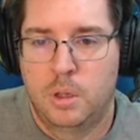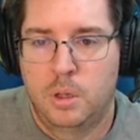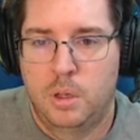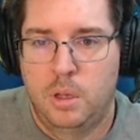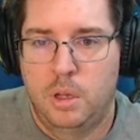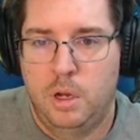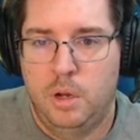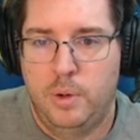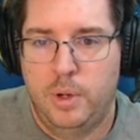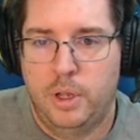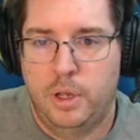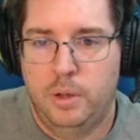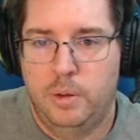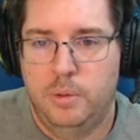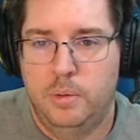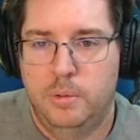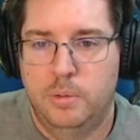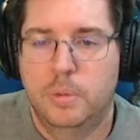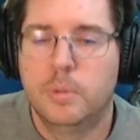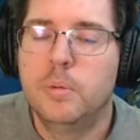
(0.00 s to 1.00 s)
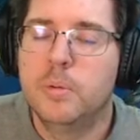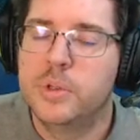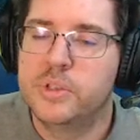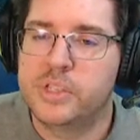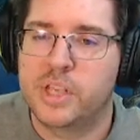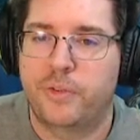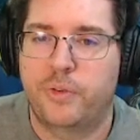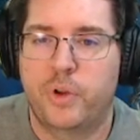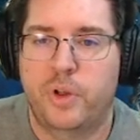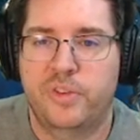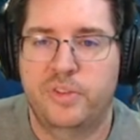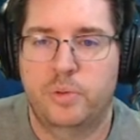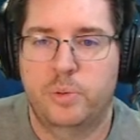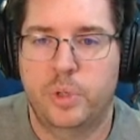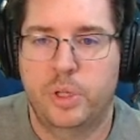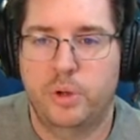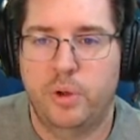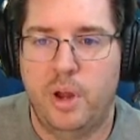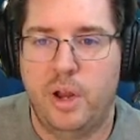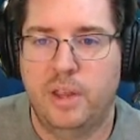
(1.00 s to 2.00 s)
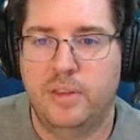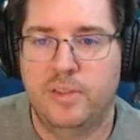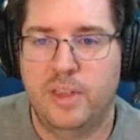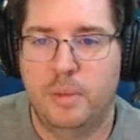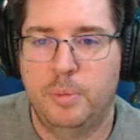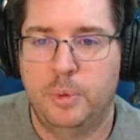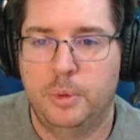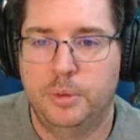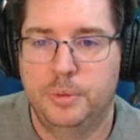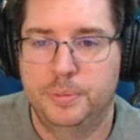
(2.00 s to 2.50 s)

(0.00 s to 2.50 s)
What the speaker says: Here we go. Sephiroth's a really great example.